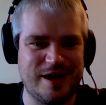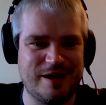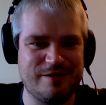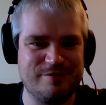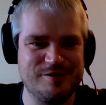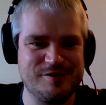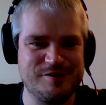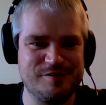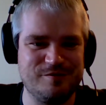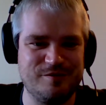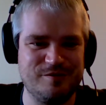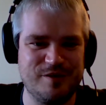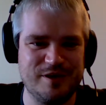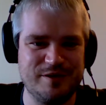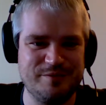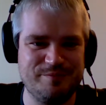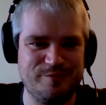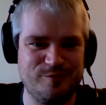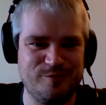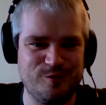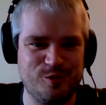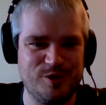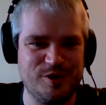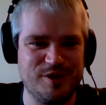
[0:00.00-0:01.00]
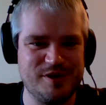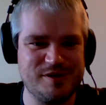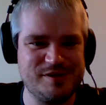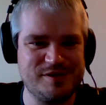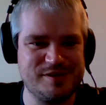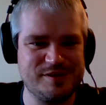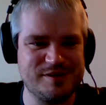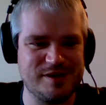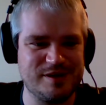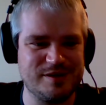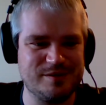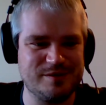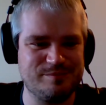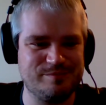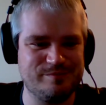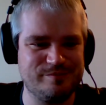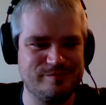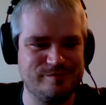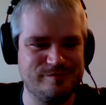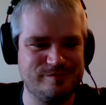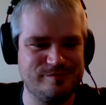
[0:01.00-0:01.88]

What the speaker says: having some fun with us, and